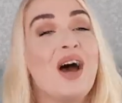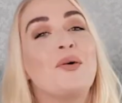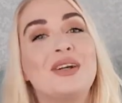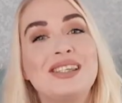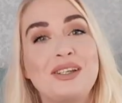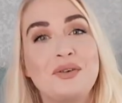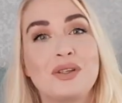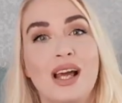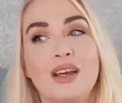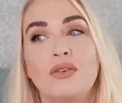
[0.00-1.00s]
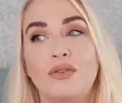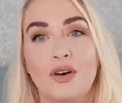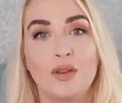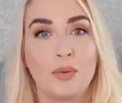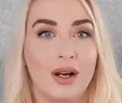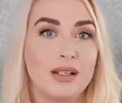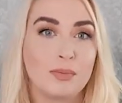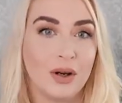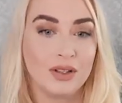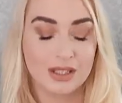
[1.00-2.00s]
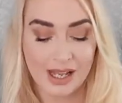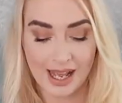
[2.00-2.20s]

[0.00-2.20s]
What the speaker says: I wanted to see what it was like for the price point,